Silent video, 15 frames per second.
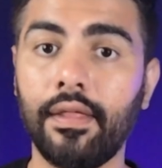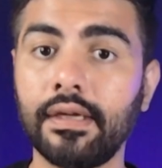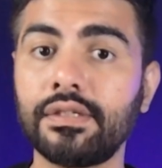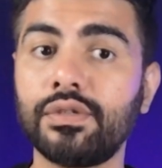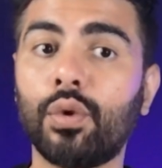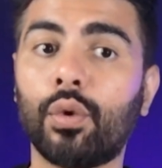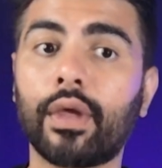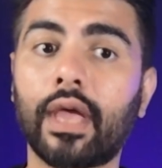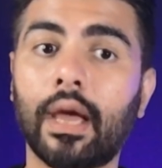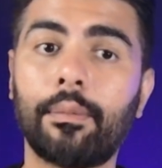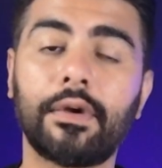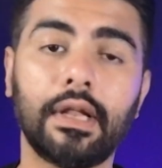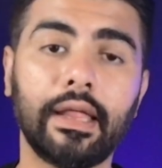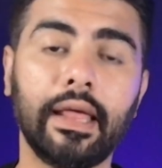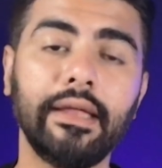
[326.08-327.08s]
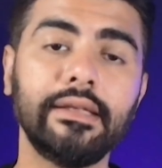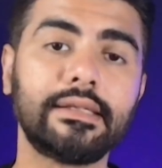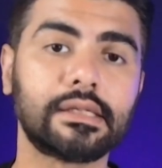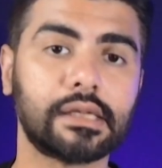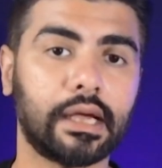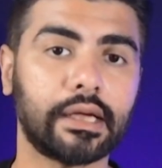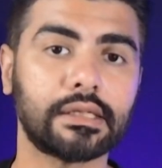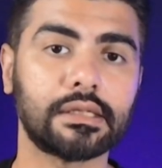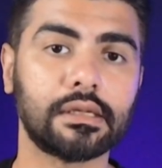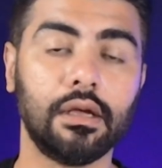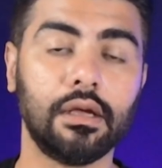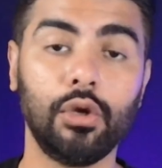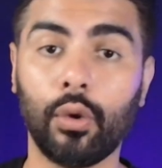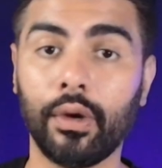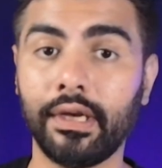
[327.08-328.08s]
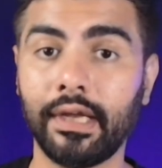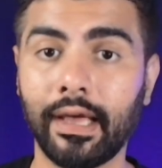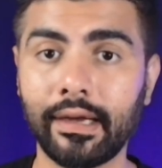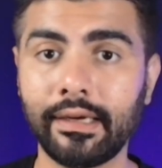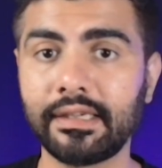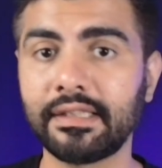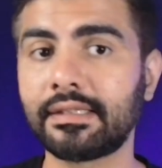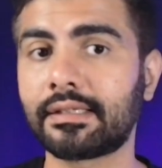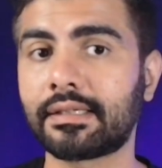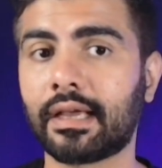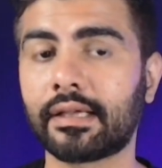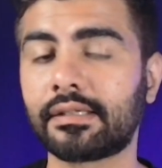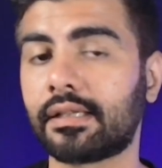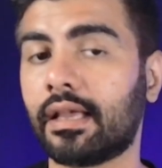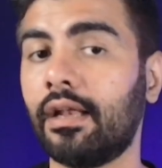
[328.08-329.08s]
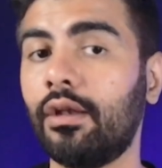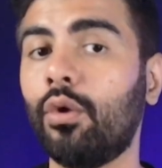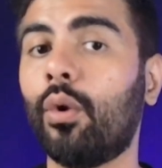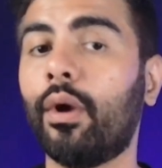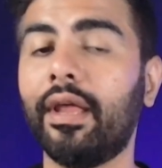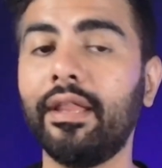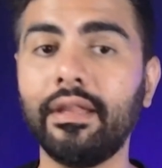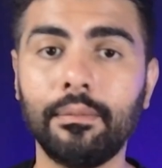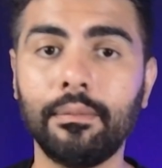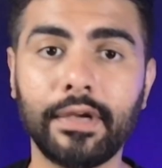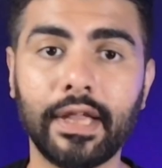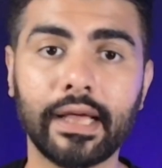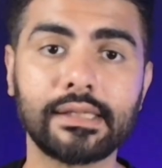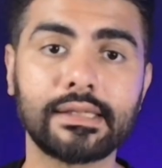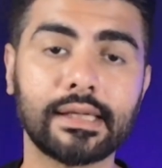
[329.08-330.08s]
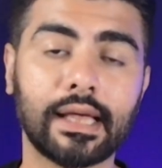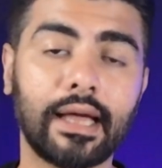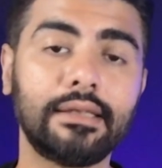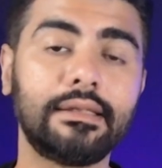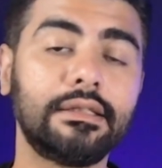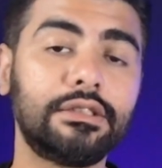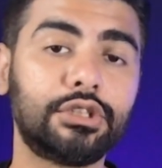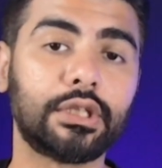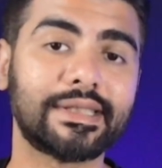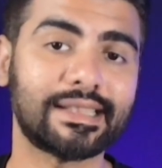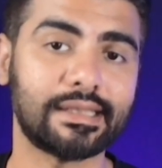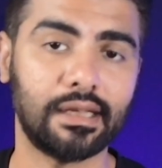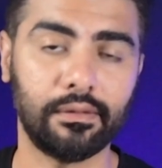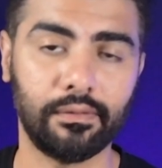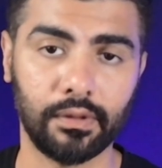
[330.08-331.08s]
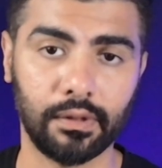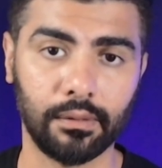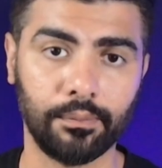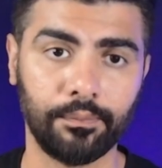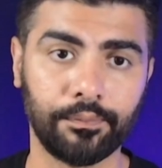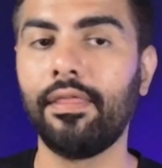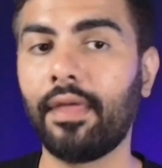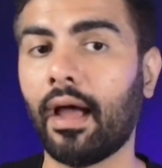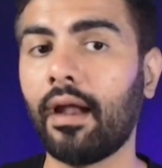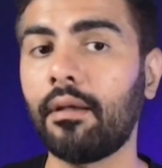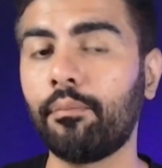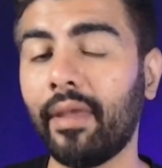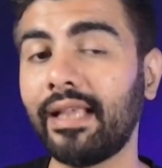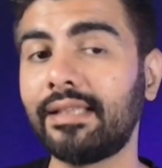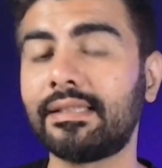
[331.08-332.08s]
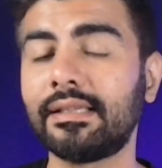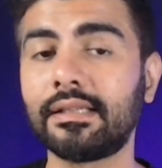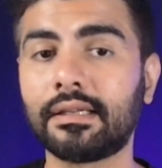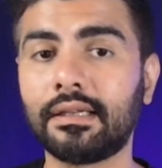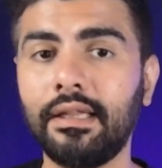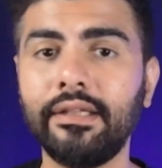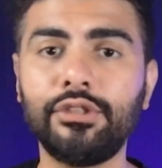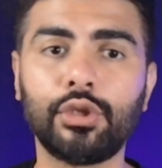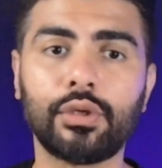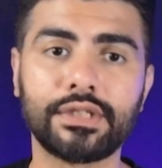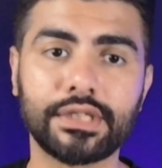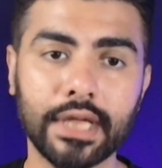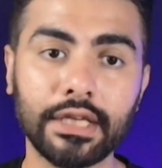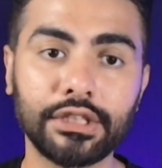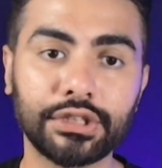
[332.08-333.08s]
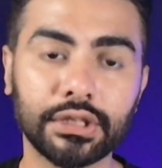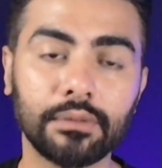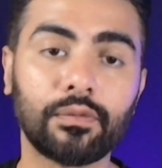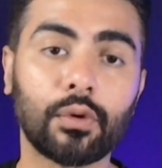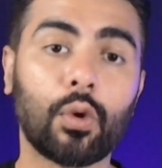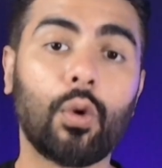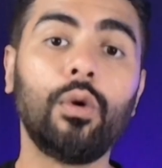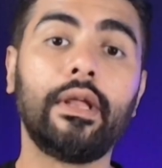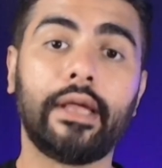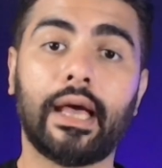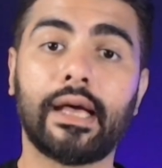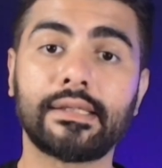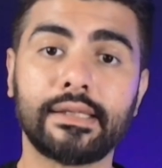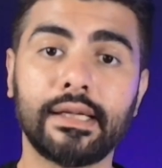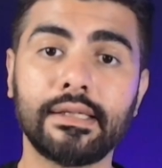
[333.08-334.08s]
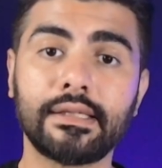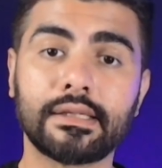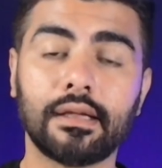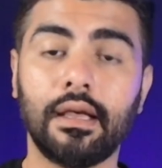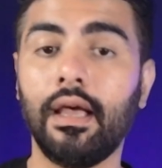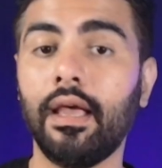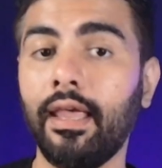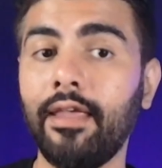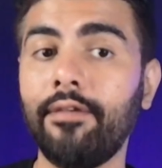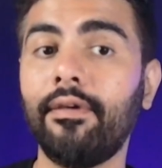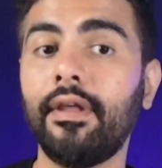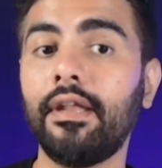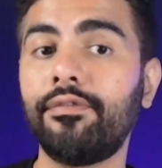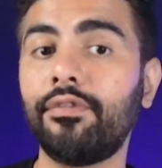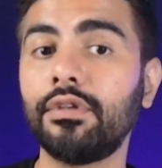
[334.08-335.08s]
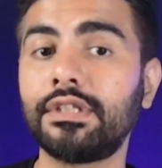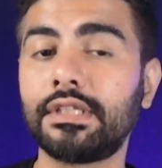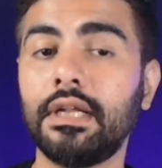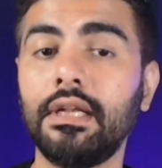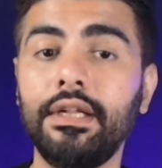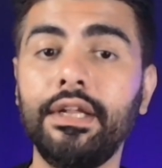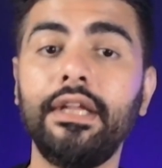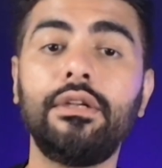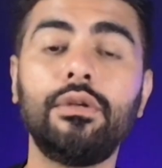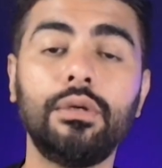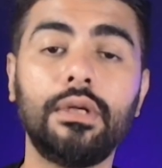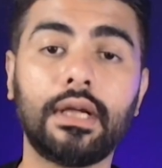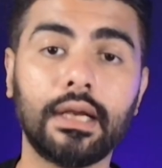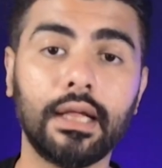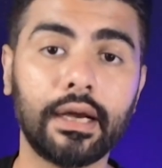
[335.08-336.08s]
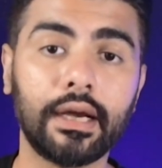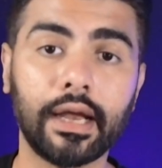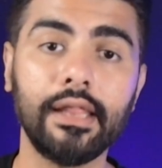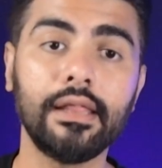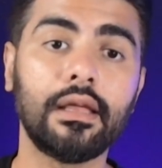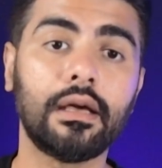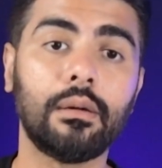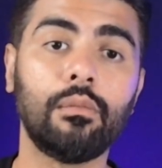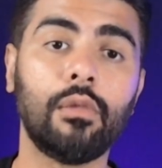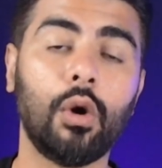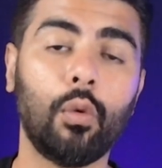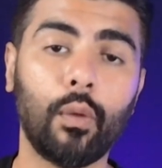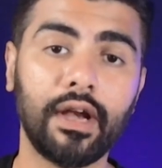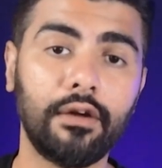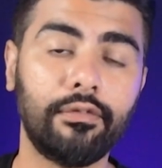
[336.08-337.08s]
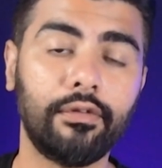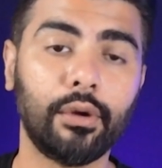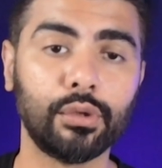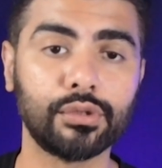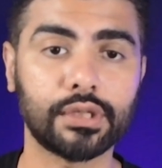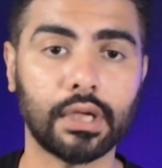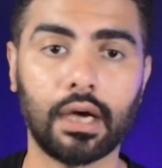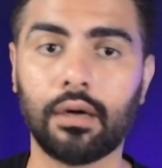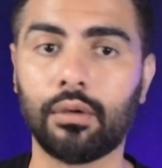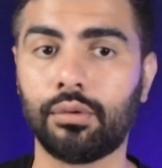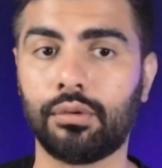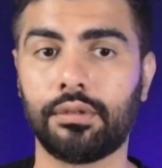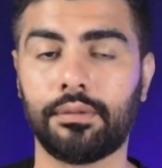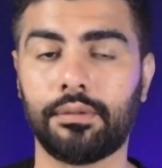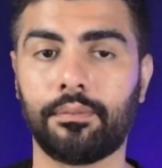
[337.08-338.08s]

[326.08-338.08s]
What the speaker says: There is no capital gains tax, no inheritance tax, and no income tax at the trust level. That makes it a clean jurisdiction for holding assets, even if you still need to declare income when it flows out.